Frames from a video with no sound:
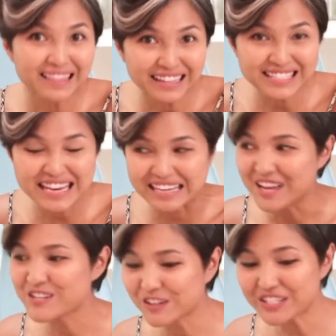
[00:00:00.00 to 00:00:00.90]
And that's
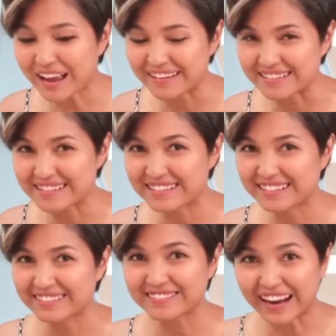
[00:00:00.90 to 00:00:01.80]
it, you're done,
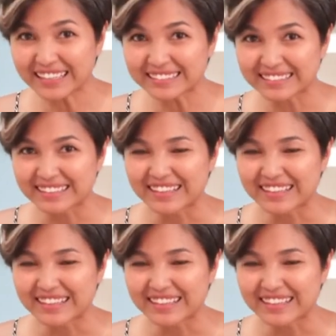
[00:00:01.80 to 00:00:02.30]
right?